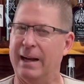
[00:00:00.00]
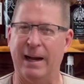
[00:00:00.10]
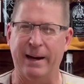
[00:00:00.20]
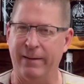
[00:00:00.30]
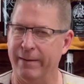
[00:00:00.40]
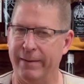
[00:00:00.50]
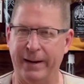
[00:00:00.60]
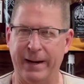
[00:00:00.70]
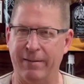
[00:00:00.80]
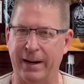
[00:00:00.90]
I don't know that
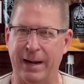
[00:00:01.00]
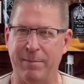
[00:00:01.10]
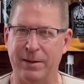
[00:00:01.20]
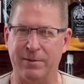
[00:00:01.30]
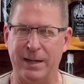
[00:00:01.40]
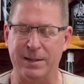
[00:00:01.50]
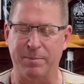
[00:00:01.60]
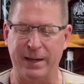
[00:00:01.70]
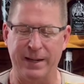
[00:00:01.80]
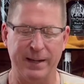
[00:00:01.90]
he ever gave me his
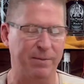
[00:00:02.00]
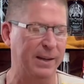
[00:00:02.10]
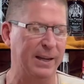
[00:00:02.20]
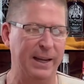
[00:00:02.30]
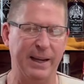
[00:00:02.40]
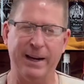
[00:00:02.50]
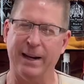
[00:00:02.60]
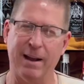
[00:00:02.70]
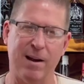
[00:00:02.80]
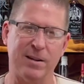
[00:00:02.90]
recipe. If he did, I
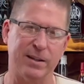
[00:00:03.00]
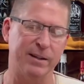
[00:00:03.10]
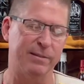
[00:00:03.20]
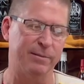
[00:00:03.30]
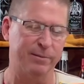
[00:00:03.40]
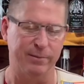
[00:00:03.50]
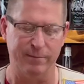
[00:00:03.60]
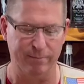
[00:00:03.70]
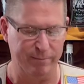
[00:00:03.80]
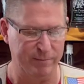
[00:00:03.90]
lost it
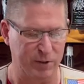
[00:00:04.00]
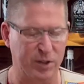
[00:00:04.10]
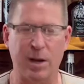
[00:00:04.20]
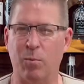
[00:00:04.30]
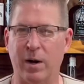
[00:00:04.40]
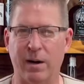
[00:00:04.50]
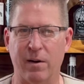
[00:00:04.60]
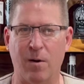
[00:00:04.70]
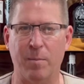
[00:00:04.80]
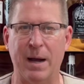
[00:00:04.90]
somewhere in
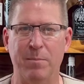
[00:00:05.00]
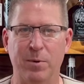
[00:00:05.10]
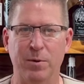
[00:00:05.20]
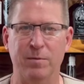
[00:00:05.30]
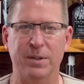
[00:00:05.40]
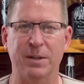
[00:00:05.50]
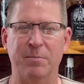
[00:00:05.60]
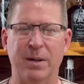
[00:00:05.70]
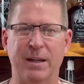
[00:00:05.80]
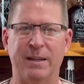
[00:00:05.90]
all my moves in the
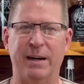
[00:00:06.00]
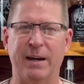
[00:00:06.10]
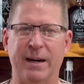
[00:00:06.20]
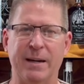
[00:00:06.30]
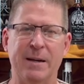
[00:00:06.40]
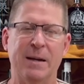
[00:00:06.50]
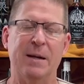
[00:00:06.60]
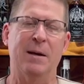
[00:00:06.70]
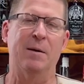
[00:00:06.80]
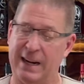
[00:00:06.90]
military.
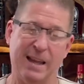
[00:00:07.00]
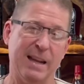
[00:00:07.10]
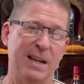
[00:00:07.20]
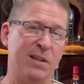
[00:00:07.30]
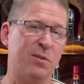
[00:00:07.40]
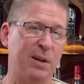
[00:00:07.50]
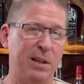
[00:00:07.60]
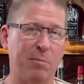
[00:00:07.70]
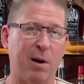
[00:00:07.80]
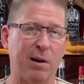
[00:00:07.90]
Now, the history of
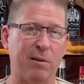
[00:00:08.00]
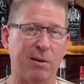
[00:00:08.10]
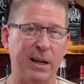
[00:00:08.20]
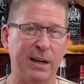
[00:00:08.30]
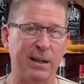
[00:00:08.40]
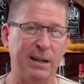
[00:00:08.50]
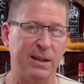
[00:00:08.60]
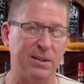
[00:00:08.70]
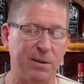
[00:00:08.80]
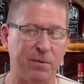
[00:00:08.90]
the margarita
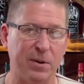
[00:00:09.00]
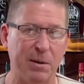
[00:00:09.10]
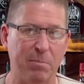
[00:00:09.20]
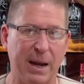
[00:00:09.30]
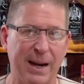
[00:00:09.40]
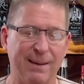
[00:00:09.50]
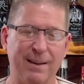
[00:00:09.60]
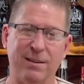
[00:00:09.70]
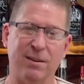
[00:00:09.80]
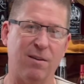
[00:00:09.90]
is up for debate.
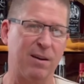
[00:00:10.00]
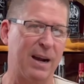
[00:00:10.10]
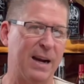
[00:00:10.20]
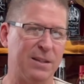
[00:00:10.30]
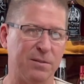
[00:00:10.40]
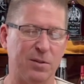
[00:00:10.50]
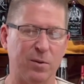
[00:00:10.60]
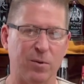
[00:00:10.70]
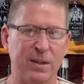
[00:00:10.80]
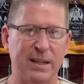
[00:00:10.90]
There's all kinds of
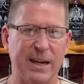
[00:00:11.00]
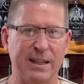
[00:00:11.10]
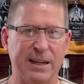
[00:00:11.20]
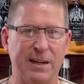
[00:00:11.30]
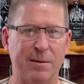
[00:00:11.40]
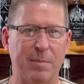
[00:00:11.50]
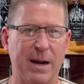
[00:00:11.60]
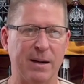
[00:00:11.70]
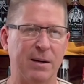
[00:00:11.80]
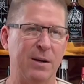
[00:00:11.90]
stories out there
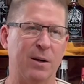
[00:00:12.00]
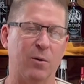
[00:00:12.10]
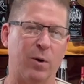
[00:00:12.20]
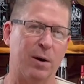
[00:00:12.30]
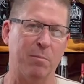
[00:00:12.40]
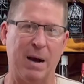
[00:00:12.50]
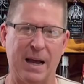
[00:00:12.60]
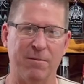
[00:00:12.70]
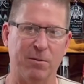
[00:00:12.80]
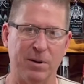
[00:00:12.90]
about where it
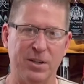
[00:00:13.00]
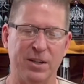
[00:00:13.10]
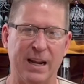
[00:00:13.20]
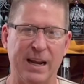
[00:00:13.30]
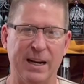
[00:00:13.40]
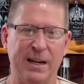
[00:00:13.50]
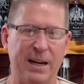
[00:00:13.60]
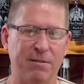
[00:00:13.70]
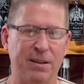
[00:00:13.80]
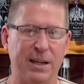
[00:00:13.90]
might have originated and
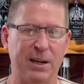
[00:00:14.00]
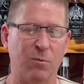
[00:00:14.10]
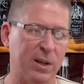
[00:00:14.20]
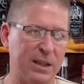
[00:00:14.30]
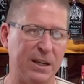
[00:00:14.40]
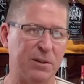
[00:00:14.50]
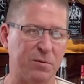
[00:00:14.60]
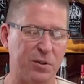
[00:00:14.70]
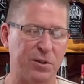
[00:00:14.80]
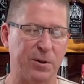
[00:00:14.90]
everything. One thing's
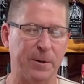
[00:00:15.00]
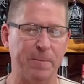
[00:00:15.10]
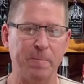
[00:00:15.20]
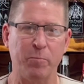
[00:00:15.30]
for sure